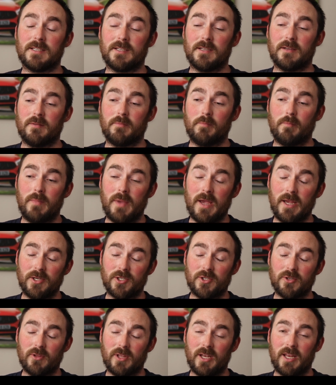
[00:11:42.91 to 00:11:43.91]
to make
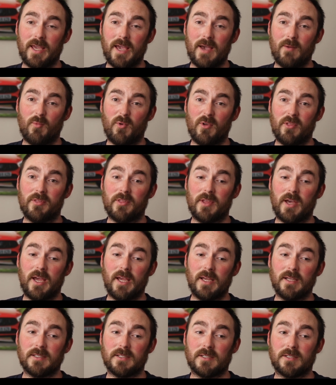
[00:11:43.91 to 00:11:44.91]
sure that I get one that
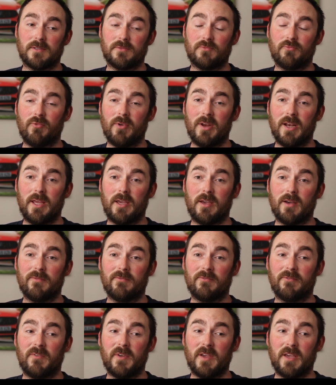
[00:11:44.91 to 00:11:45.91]
is really
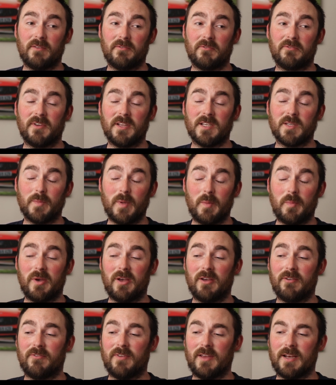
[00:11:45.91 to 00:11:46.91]
comfy and fits me
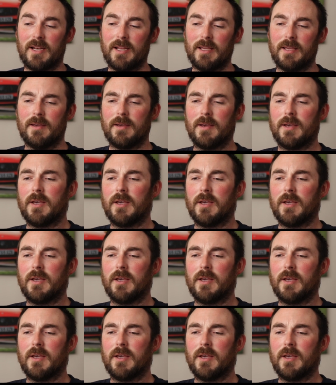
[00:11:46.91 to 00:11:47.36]
perfectly,